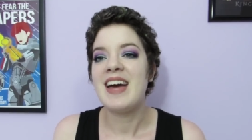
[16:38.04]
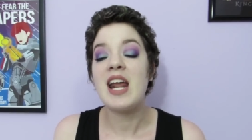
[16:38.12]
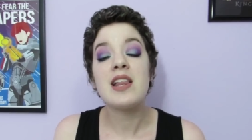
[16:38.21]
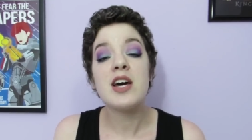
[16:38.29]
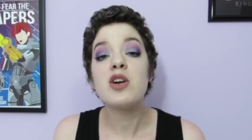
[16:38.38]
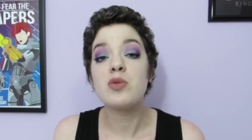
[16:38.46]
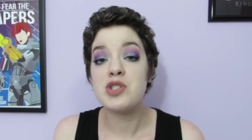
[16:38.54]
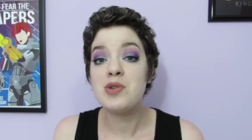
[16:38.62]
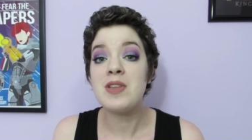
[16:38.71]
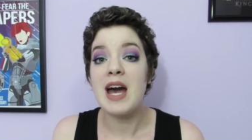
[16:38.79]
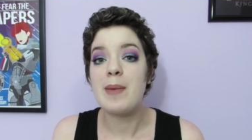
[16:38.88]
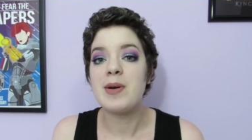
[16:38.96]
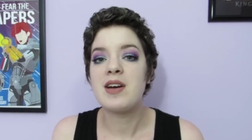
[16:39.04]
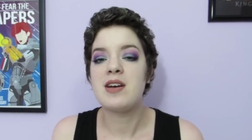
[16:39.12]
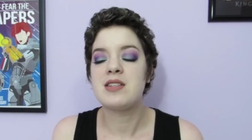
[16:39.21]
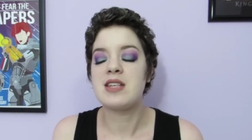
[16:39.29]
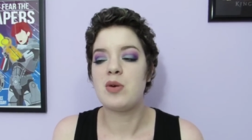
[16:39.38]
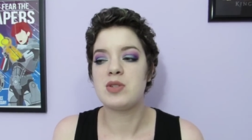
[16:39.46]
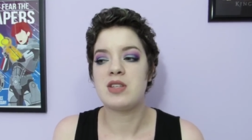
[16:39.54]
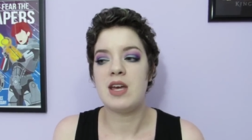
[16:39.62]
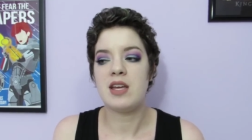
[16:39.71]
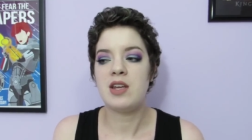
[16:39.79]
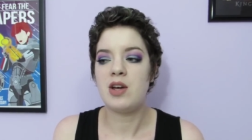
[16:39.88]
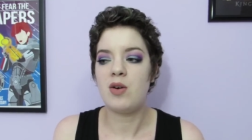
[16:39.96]
And I let her do that because I was
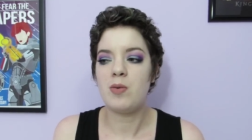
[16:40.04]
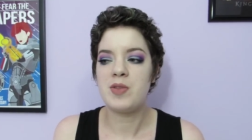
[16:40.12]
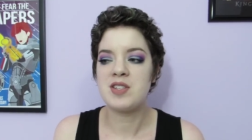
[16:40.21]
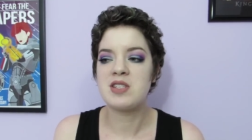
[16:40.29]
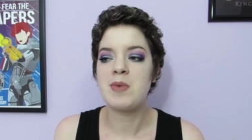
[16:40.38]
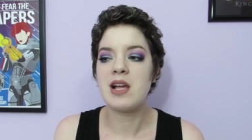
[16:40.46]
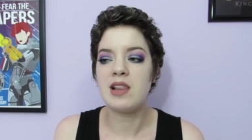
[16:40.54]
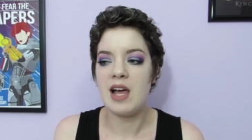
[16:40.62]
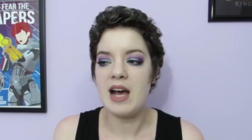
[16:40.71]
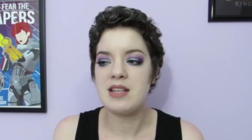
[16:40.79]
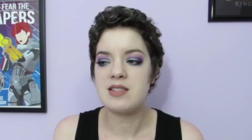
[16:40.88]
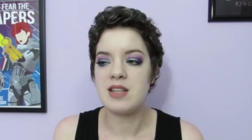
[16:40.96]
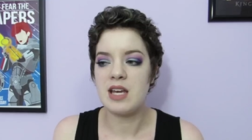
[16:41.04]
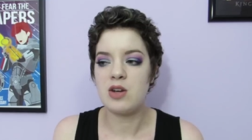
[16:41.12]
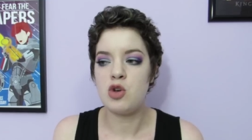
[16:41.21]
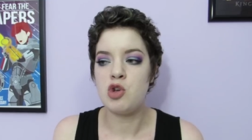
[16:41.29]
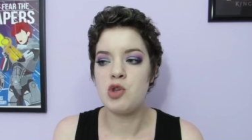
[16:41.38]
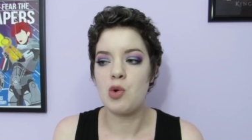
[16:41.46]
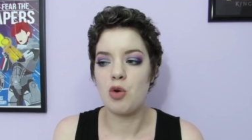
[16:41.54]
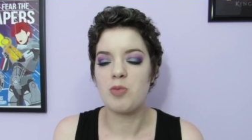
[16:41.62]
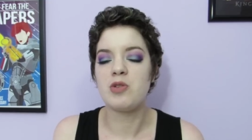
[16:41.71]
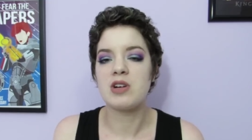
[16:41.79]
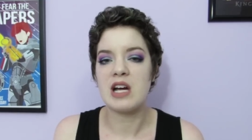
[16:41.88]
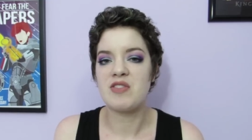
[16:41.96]
like, you know, this is my last, like,
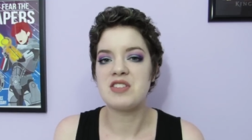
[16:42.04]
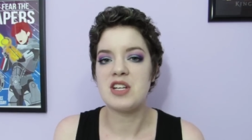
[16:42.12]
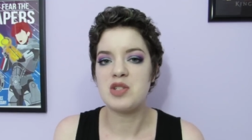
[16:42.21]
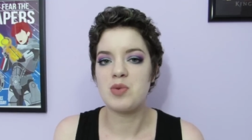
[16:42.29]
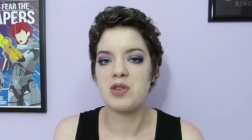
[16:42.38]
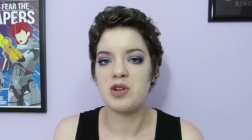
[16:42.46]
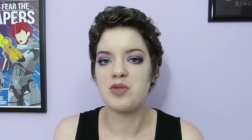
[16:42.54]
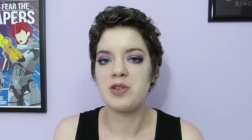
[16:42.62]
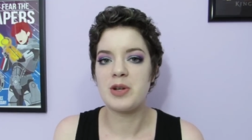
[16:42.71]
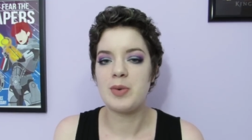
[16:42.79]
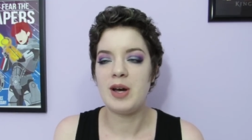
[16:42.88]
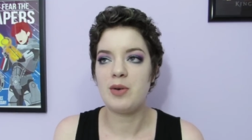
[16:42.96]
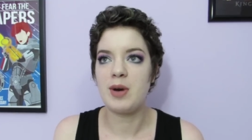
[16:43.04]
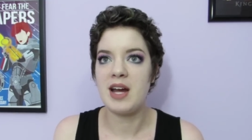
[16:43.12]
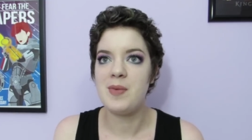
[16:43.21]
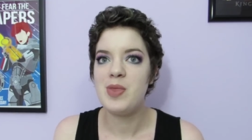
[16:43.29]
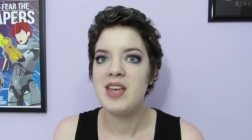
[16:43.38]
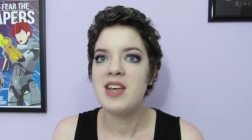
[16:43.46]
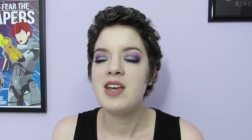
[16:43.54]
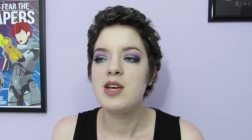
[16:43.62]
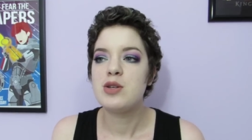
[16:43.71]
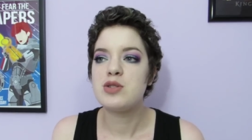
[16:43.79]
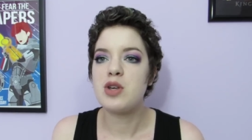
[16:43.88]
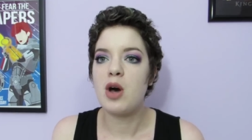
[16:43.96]
normal conversation with her for a little while, right?
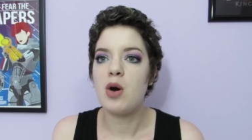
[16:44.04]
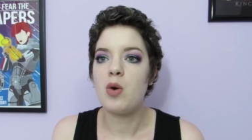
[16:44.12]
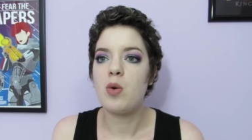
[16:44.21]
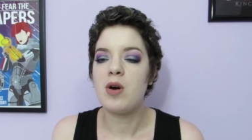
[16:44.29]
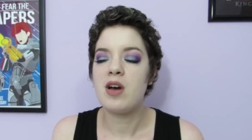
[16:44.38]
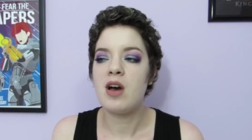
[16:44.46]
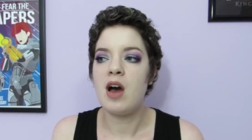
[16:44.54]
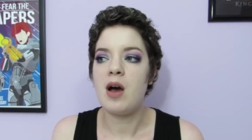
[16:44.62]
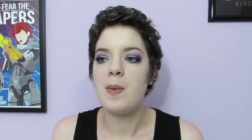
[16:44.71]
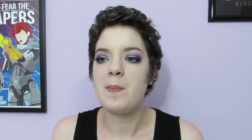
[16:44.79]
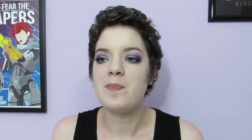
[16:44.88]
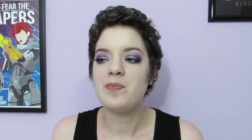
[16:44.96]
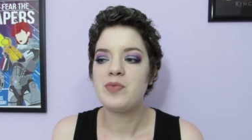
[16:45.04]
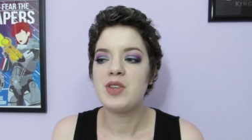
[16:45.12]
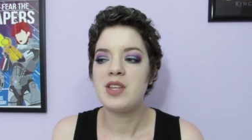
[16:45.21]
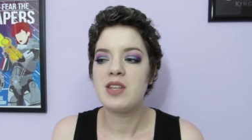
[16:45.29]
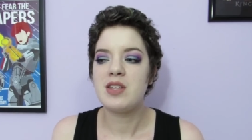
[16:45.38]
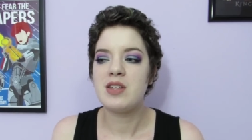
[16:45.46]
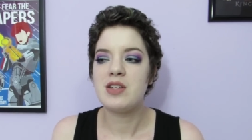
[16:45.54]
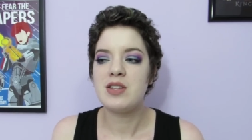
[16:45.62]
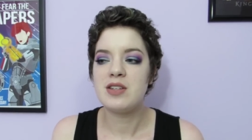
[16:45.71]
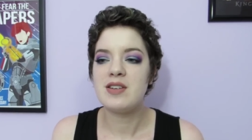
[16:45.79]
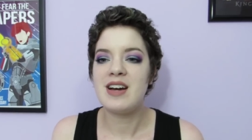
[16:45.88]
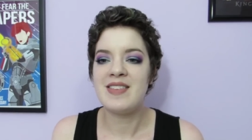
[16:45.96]
So, and
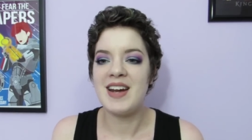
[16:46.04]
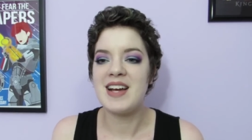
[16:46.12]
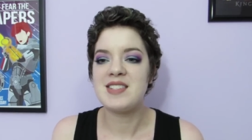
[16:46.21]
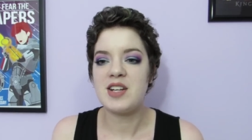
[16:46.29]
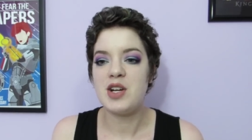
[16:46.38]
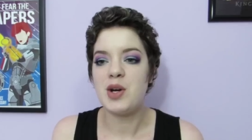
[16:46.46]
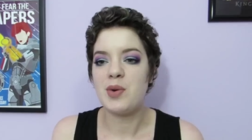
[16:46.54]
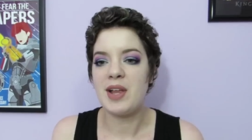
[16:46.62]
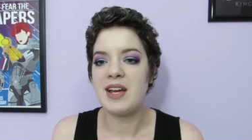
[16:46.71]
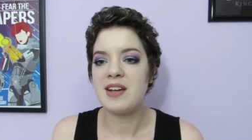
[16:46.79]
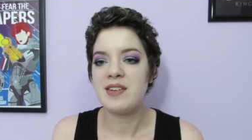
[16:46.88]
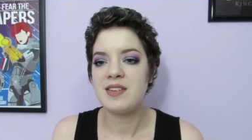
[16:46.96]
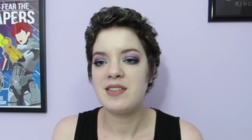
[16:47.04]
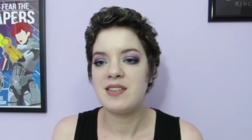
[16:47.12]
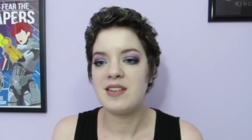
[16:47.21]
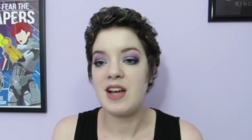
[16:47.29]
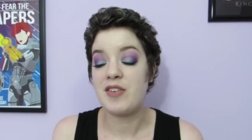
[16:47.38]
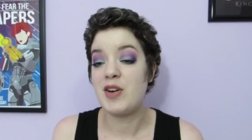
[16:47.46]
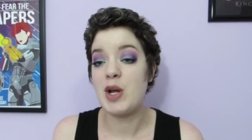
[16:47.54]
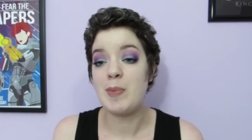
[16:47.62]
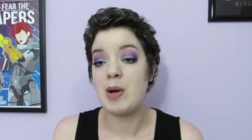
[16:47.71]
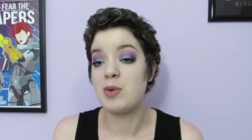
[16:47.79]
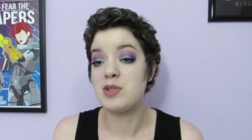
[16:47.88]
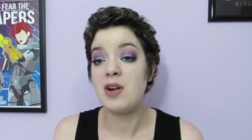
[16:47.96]
then I said, you know, like, I found out
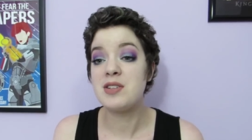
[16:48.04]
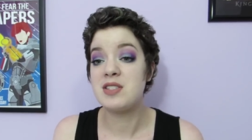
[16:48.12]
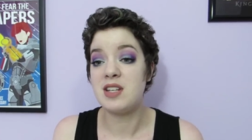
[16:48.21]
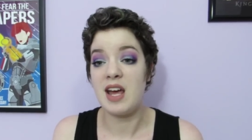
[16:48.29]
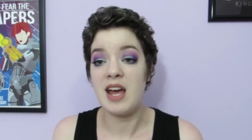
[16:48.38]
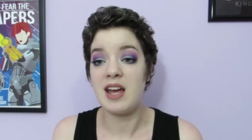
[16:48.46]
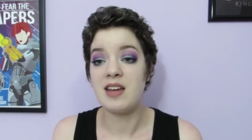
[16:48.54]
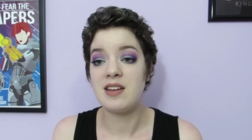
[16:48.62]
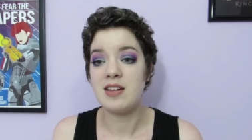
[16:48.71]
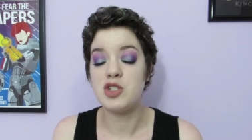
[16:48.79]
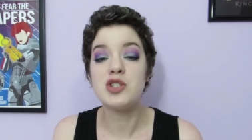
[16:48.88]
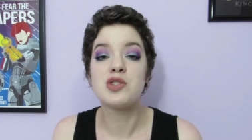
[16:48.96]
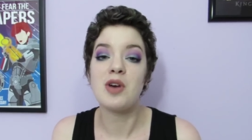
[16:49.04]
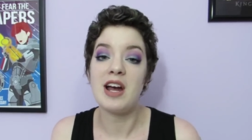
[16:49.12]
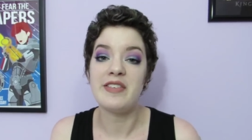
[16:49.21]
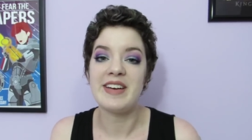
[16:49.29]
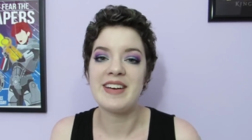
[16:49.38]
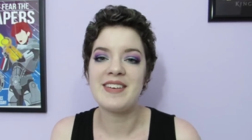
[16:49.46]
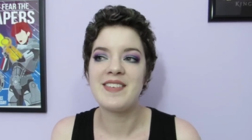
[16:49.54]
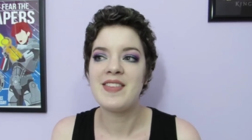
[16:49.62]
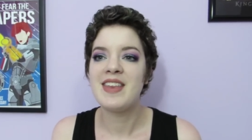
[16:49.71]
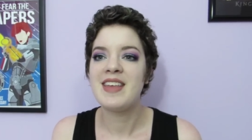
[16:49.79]
my results today, and she's driving,